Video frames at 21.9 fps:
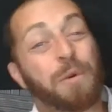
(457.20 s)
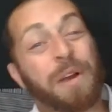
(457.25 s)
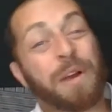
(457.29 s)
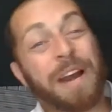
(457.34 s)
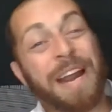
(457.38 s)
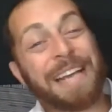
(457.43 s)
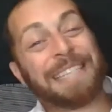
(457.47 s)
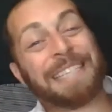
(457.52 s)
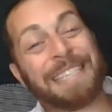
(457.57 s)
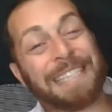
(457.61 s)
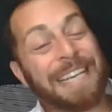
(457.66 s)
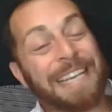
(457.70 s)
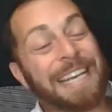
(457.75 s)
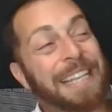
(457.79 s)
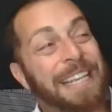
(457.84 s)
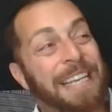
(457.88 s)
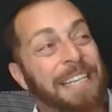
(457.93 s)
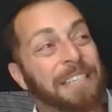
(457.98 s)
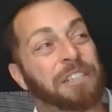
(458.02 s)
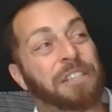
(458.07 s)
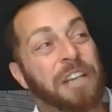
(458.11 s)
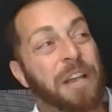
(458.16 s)
But see, when I see
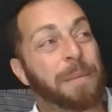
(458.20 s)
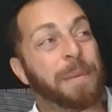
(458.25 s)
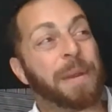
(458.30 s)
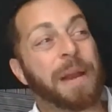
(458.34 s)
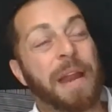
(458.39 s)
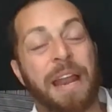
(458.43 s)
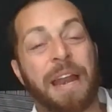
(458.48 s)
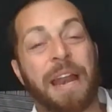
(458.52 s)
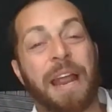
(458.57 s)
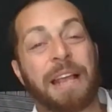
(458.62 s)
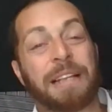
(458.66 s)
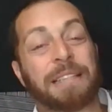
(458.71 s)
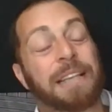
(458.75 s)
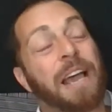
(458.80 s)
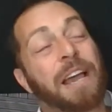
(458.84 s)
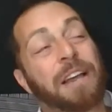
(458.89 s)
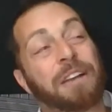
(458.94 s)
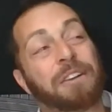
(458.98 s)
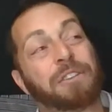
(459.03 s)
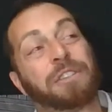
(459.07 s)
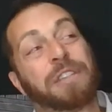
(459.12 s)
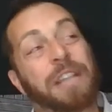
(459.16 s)
this, Jim, and as
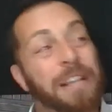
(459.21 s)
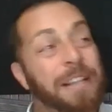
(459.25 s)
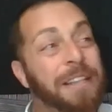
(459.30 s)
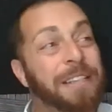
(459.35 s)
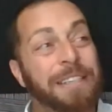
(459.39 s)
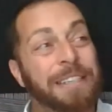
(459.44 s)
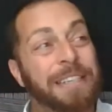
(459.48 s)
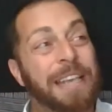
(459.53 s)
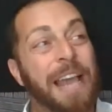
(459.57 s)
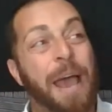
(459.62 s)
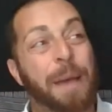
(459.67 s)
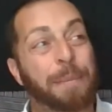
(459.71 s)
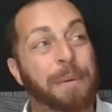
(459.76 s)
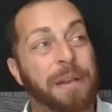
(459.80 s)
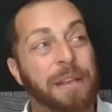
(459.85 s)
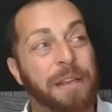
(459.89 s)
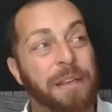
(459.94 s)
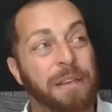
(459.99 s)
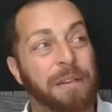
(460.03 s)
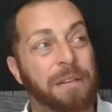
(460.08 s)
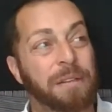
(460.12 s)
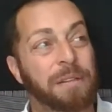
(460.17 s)
I understand, this is
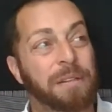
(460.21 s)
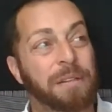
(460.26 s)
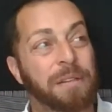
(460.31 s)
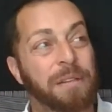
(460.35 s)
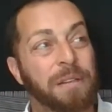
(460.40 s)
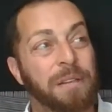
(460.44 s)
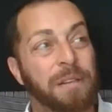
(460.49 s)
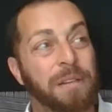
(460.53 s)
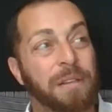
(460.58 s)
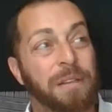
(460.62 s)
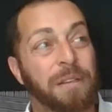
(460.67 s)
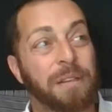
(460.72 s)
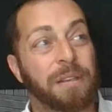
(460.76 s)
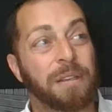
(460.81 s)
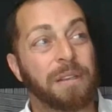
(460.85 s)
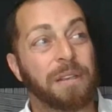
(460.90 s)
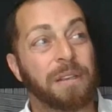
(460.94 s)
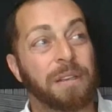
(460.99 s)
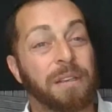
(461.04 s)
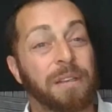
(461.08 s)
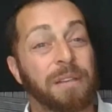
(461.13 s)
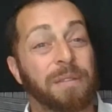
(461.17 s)
happening.
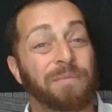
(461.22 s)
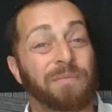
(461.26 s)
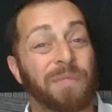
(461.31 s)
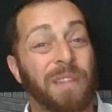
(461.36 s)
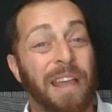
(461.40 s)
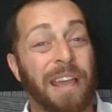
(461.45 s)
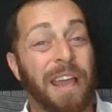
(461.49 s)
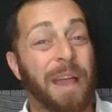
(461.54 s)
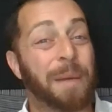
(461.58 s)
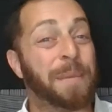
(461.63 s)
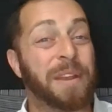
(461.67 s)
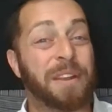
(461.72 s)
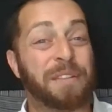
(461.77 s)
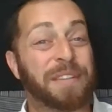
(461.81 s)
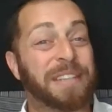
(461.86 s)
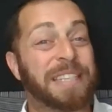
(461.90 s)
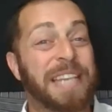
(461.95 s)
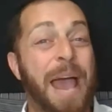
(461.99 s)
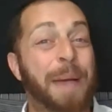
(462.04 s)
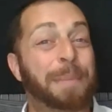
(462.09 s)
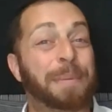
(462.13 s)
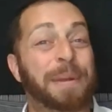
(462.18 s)
Like, I mean, if
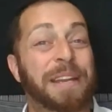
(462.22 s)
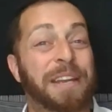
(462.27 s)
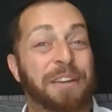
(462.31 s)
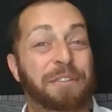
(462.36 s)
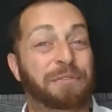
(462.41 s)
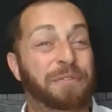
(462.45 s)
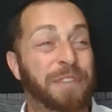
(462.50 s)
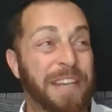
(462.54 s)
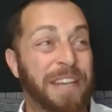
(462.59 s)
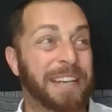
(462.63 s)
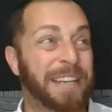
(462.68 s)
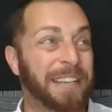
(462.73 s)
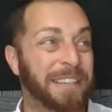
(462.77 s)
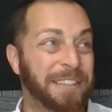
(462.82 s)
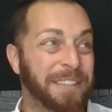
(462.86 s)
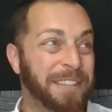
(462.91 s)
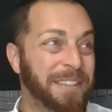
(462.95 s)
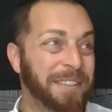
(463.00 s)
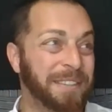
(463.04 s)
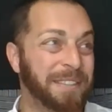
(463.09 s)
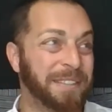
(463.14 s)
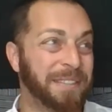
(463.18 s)
it's happening in
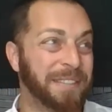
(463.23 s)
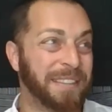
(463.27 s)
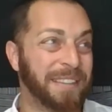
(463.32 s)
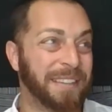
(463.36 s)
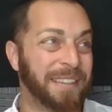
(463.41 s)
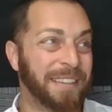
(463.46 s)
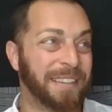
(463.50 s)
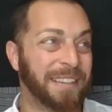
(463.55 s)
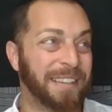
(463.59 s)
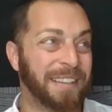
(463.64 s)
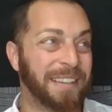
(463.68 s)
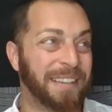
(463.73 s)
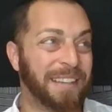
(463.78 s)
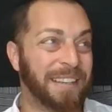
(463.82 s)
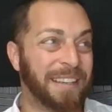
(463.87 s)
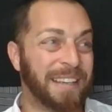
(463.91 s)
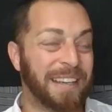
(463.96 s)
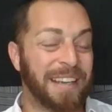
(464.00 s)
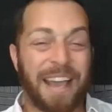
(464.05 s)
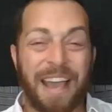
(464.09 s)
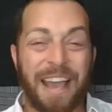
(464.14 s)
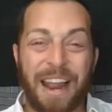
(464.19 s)
Phoenix,
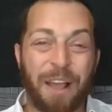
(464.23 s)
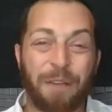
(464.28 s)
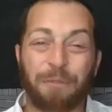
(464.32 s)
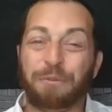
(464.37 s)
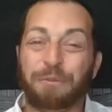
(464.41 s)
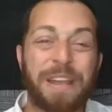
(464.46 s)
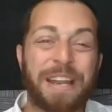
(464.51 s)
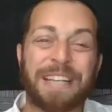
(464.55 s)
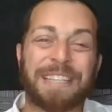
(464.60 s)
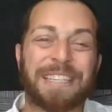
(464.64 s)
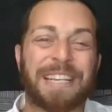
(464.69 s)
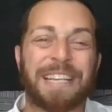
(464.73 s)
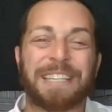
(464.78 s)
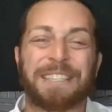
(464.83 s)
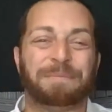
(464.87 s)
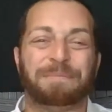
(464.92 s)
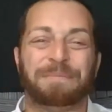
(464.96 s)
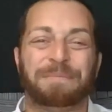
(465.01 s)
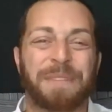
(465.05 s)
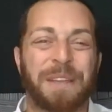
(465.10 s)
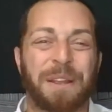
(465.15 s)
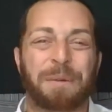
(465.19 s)
right, Phoenix has
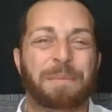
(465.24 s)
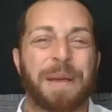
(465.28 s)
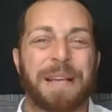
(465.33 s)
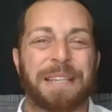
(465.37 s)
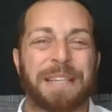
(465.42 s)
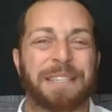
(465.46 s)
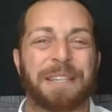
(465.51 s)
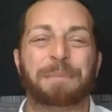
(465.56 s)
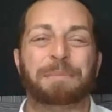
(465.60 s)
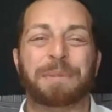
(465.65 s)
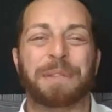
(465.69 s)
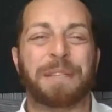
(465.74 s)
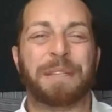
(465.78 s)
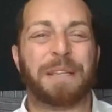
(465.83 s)
a, you know, messed up.